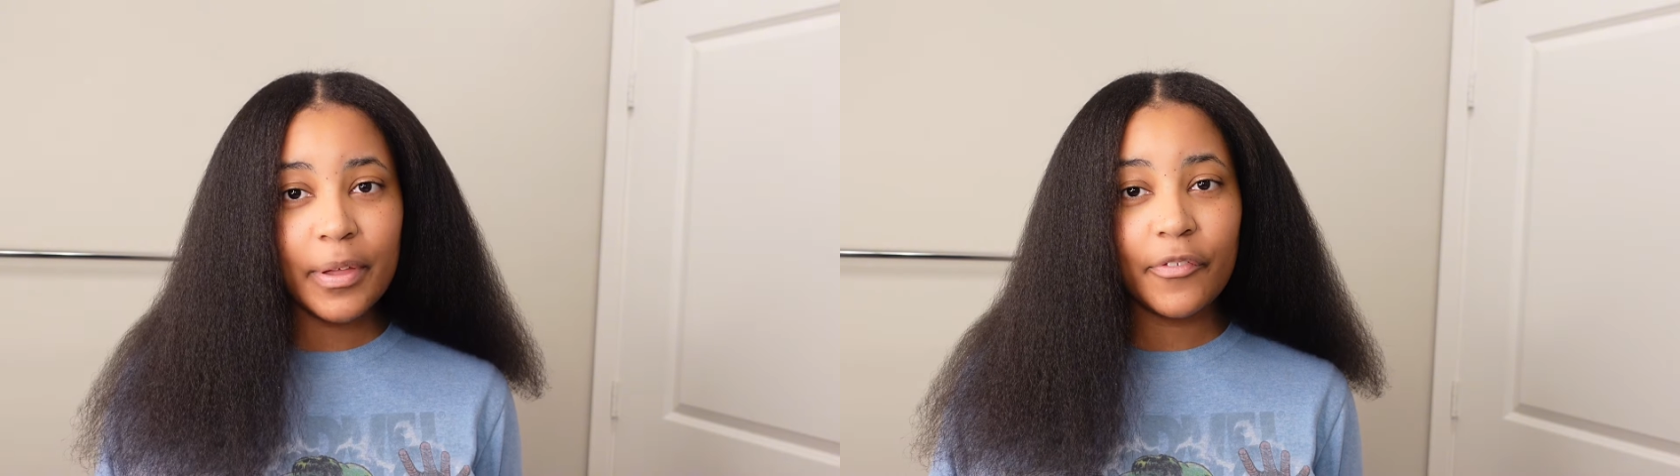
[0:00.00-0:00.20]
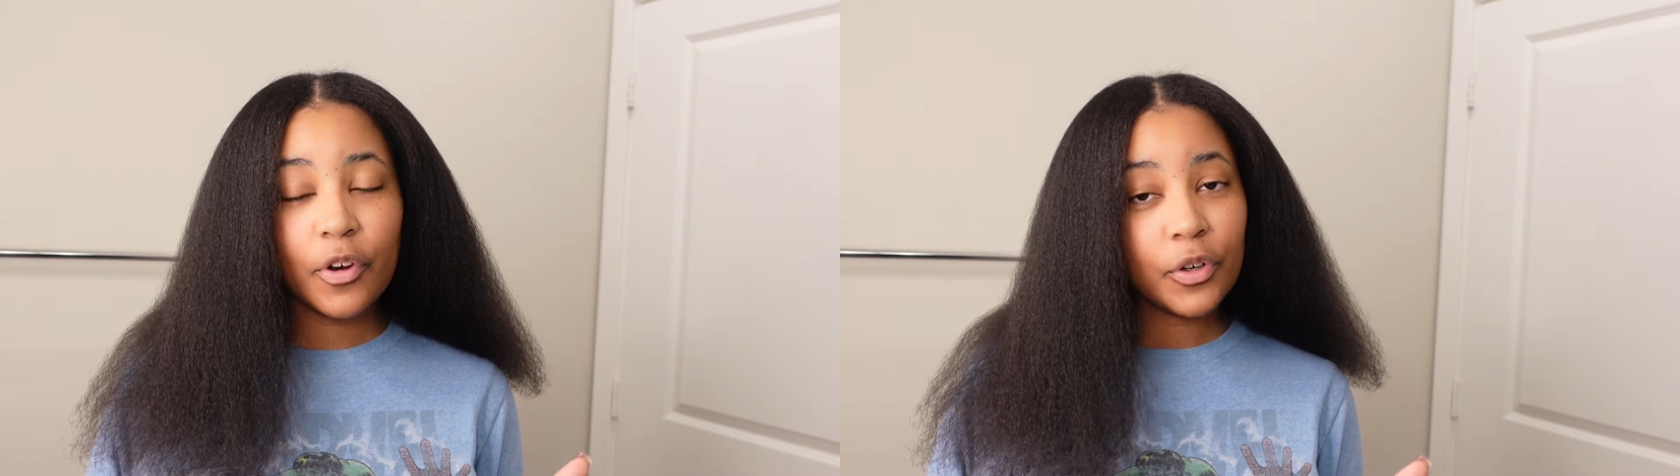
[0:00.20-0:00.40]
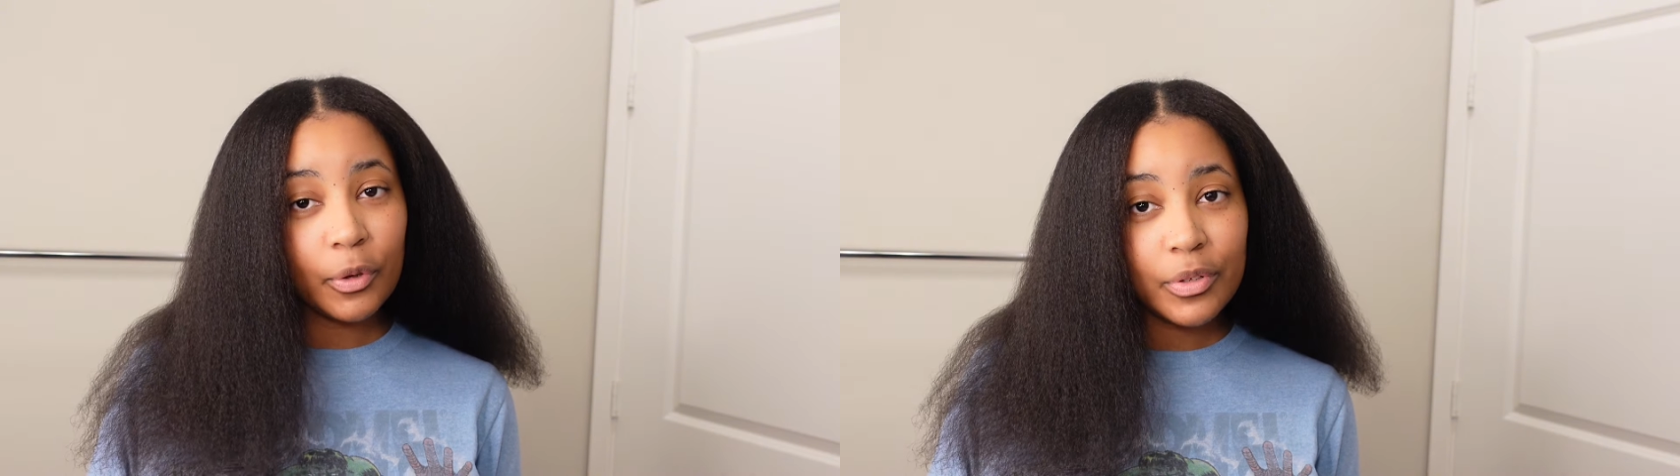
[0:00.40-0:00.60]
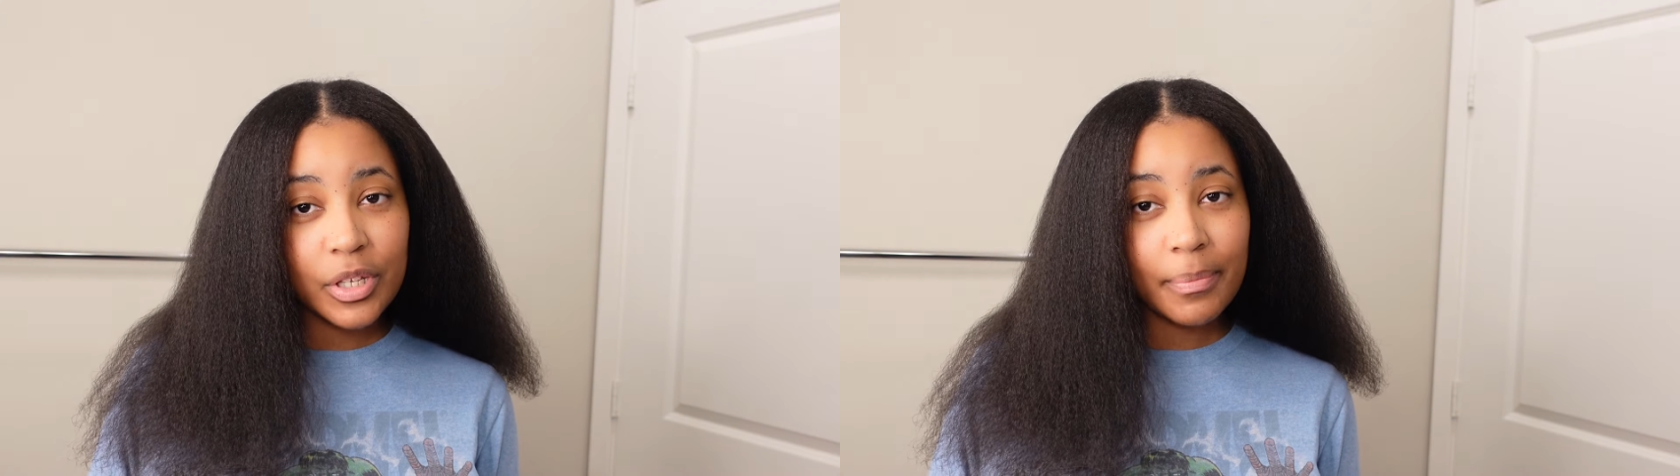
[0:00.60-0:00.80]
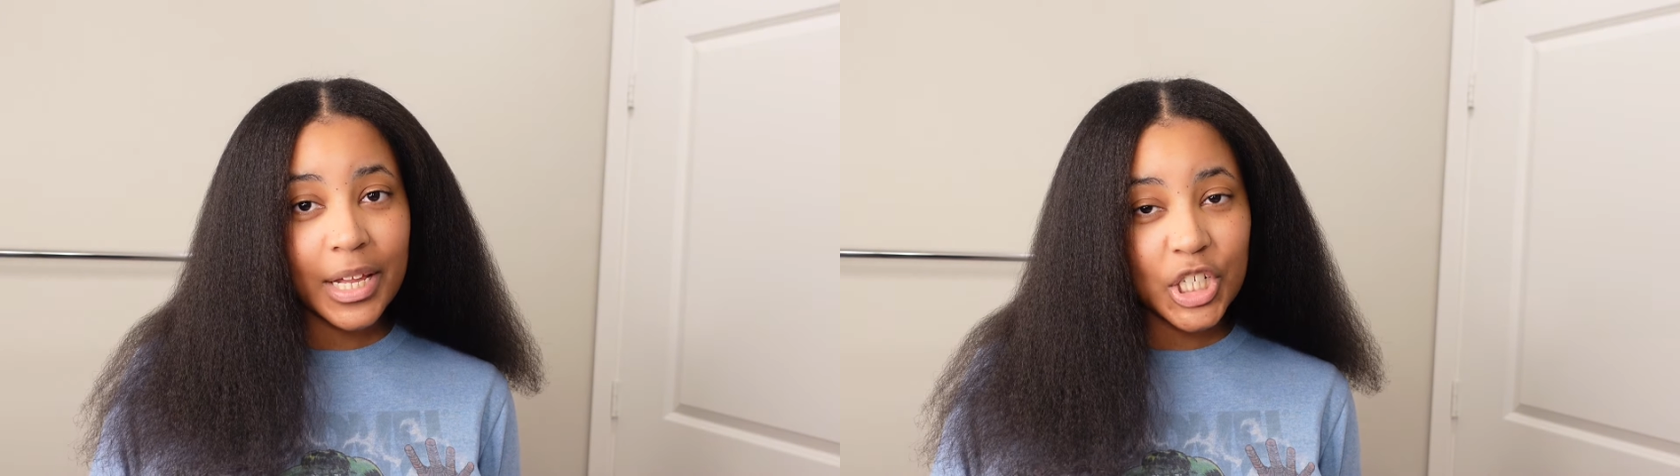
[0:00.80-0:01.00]
If you're new
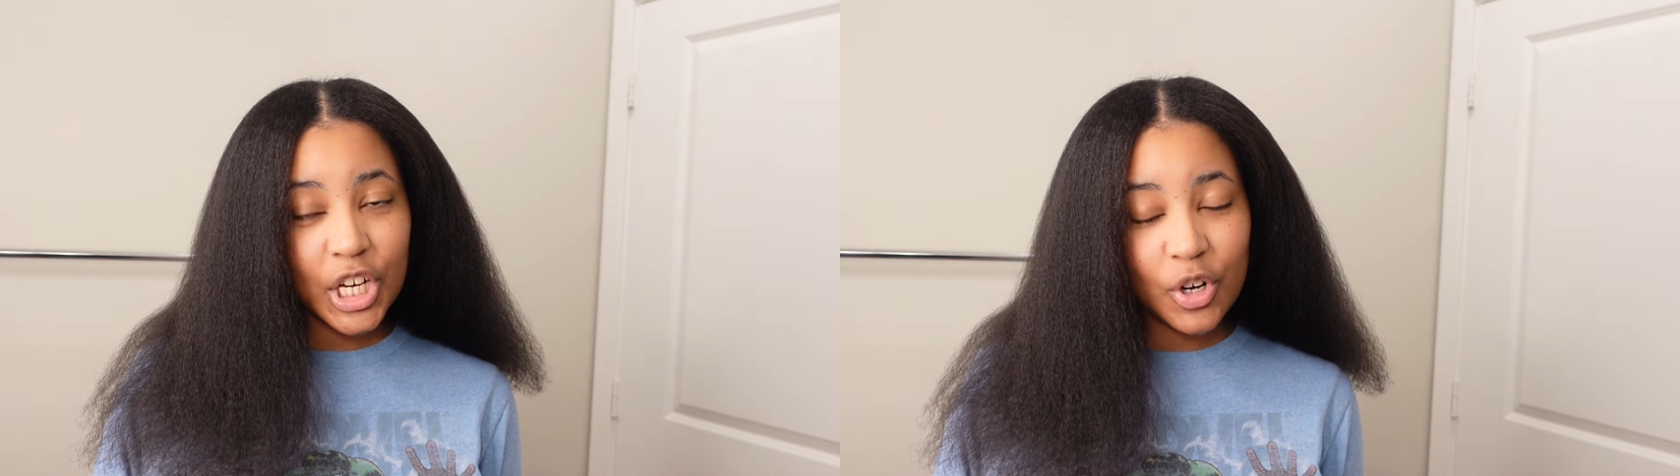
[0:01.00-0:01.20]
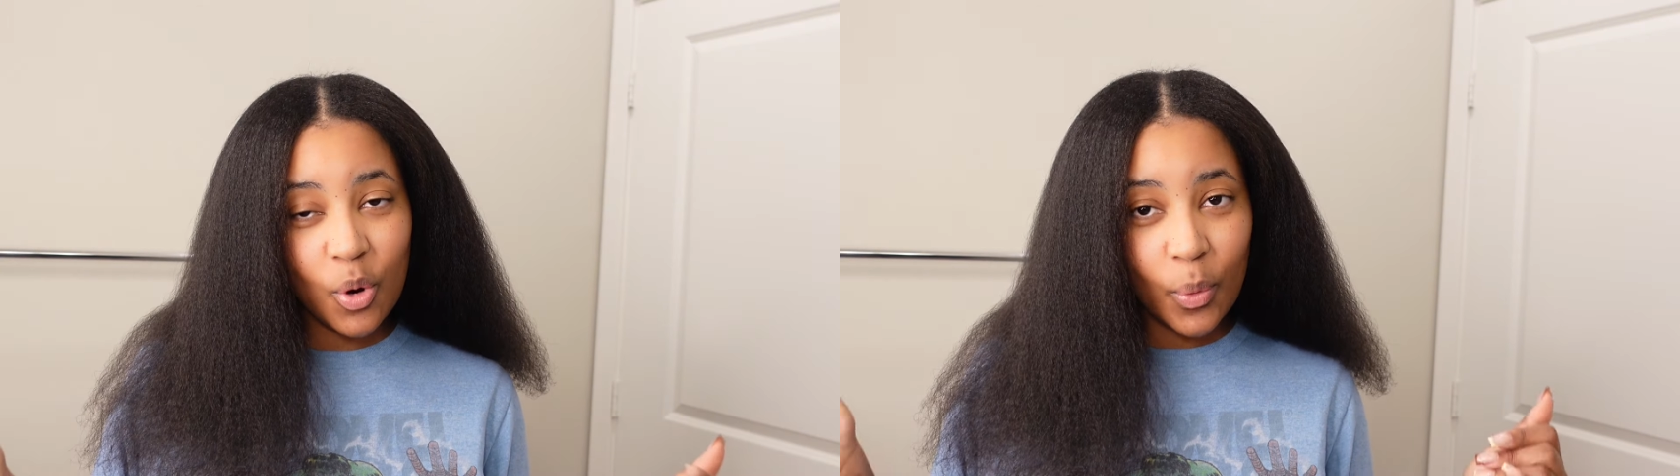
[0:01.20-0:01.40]
to my channel,